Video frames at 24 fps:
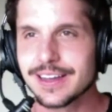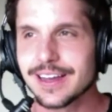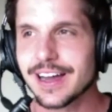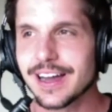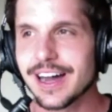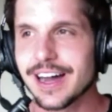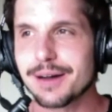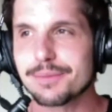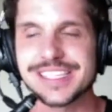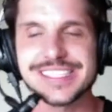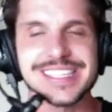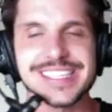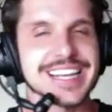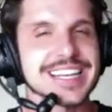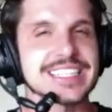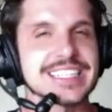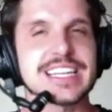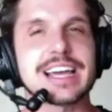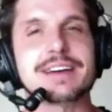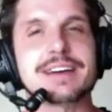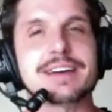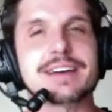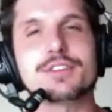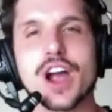because I get
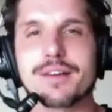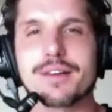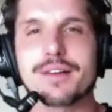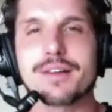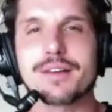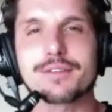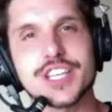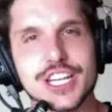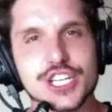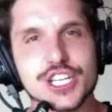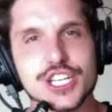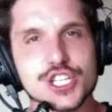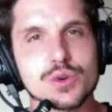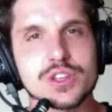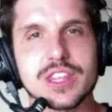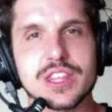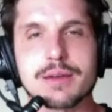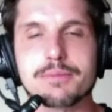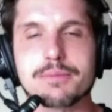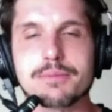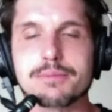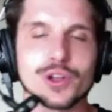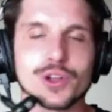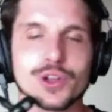to have a conversation with
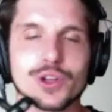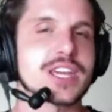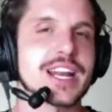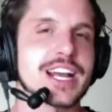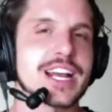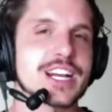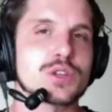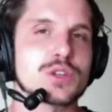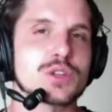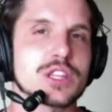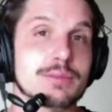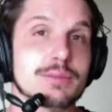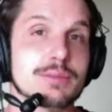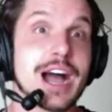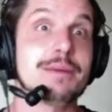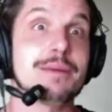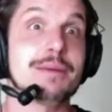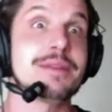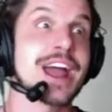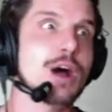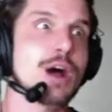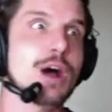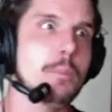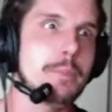them, build a connection with them. I'm
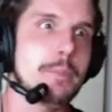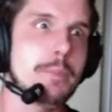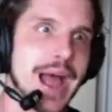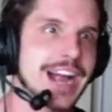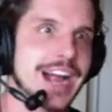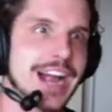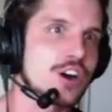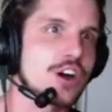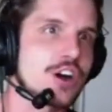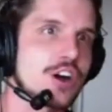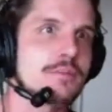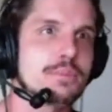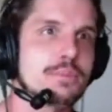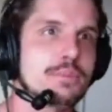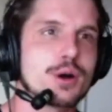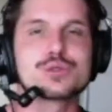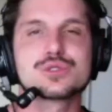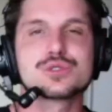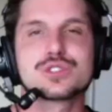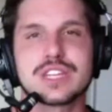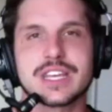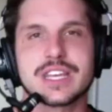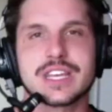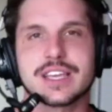now back on
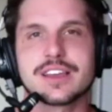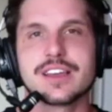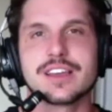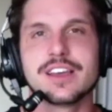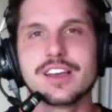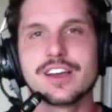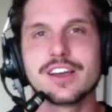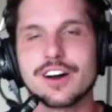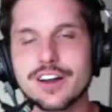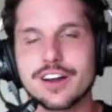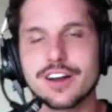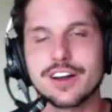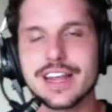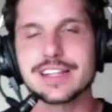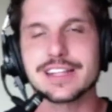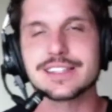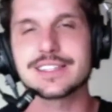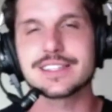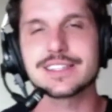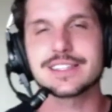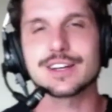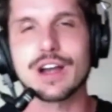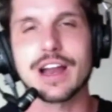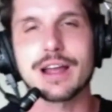posting on
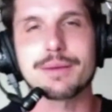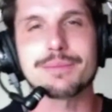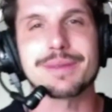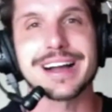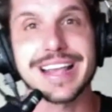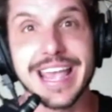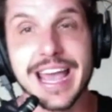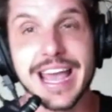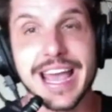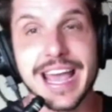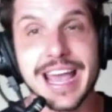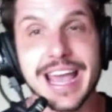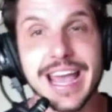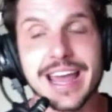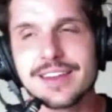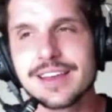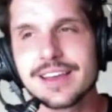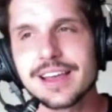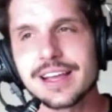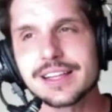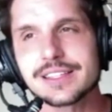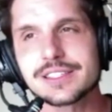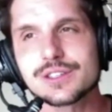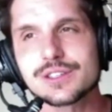Instagram again,
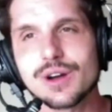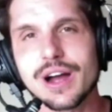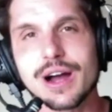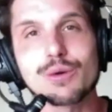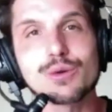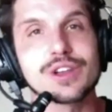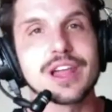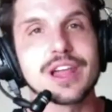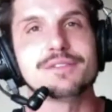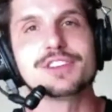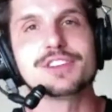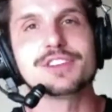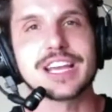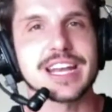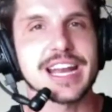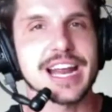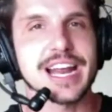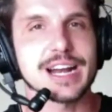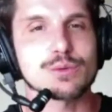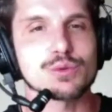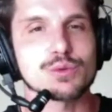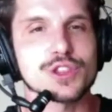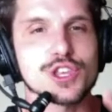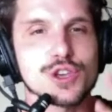and so I would love to
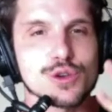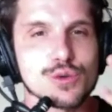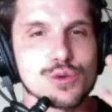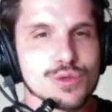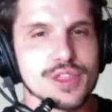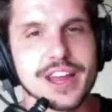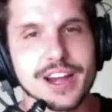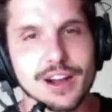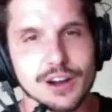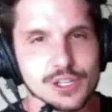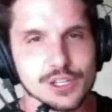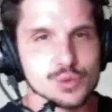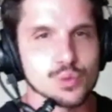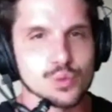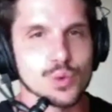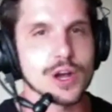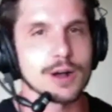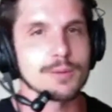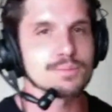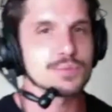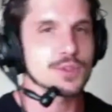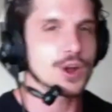connect with you there as well. All